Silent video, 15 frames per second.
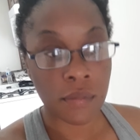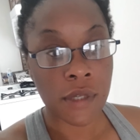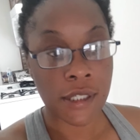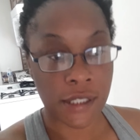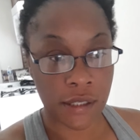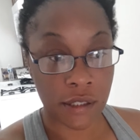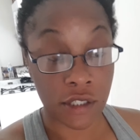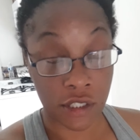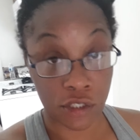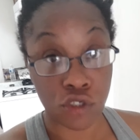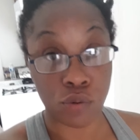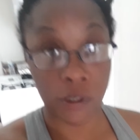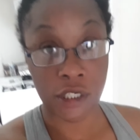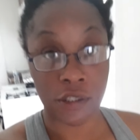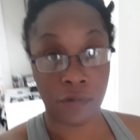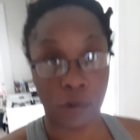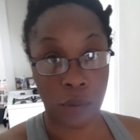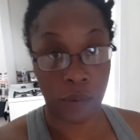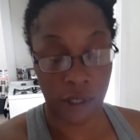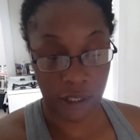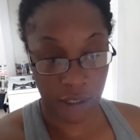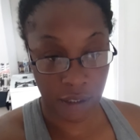see the situation for
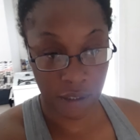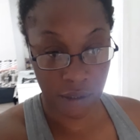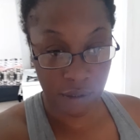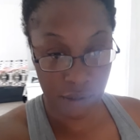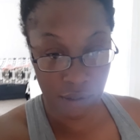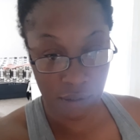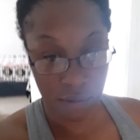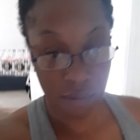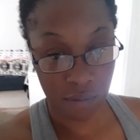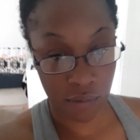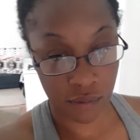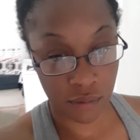what it is.